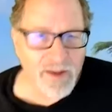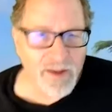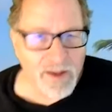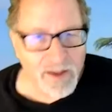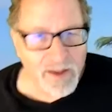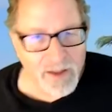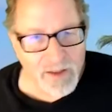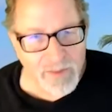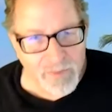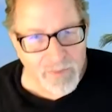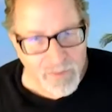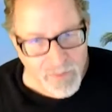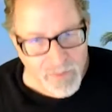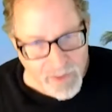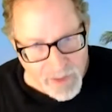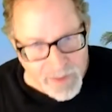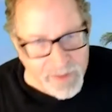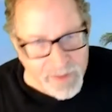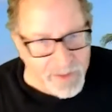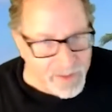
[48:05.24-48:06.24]
Uh,
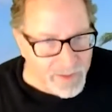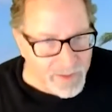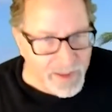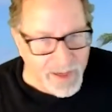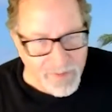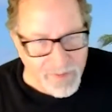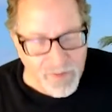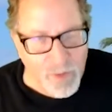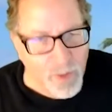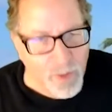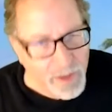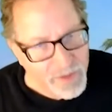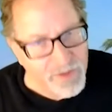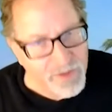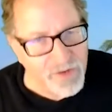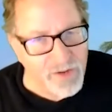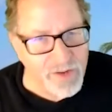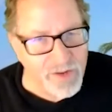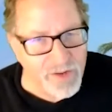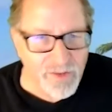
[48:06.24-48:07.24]
I can have
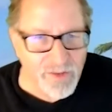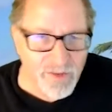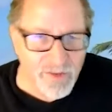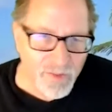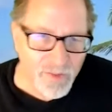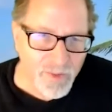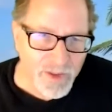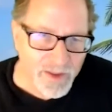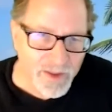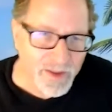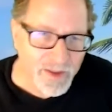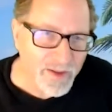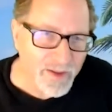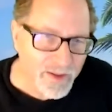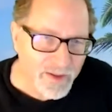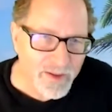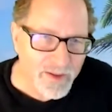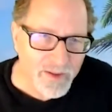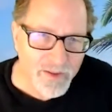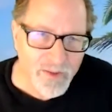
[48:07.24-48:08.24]
questions, and we can,
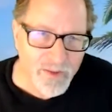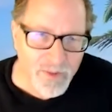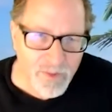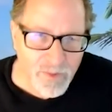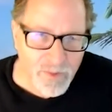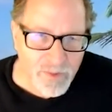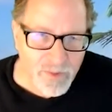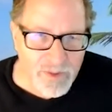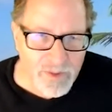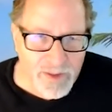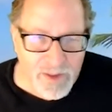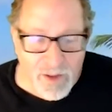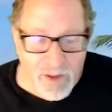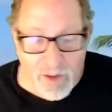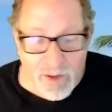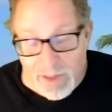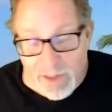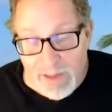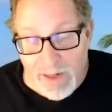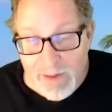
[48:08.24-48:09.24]
you know,
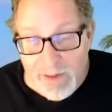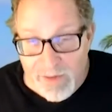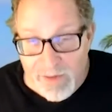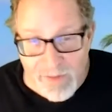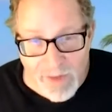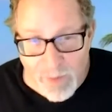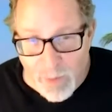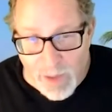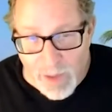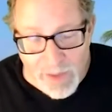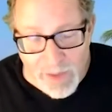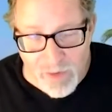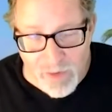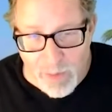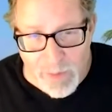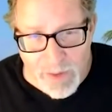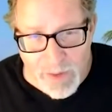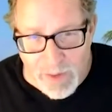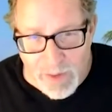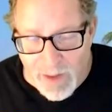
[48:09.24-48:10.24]
I, I could say, "Wow, you
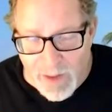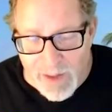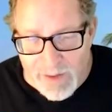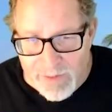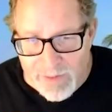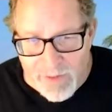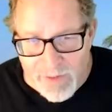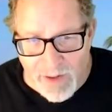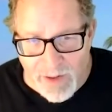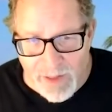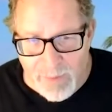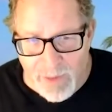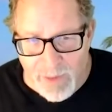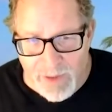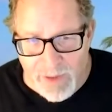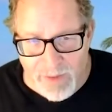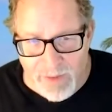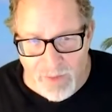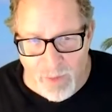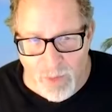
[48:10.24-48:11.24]
spent a lot of time
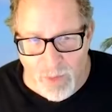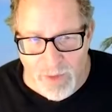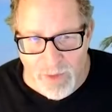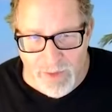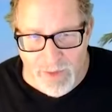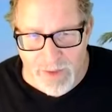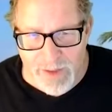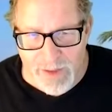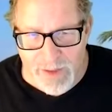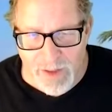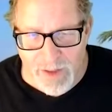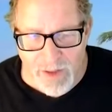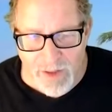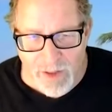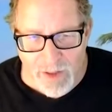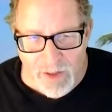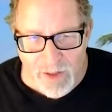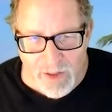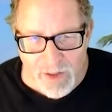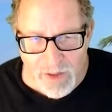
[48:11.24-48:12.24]
on this one thing. I
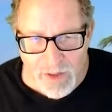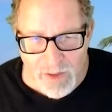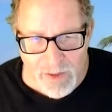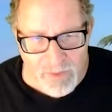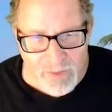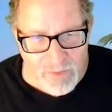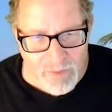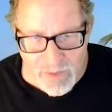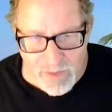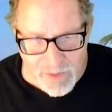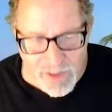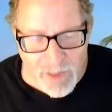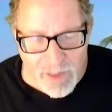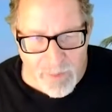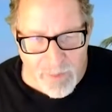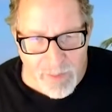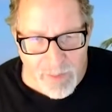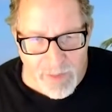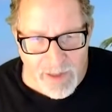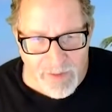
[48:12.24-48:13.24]
uh, tell
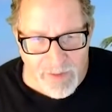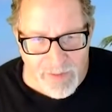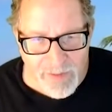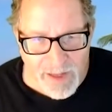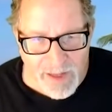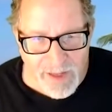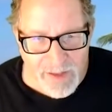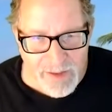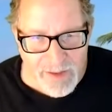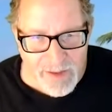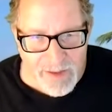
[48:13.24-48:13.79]
me about that."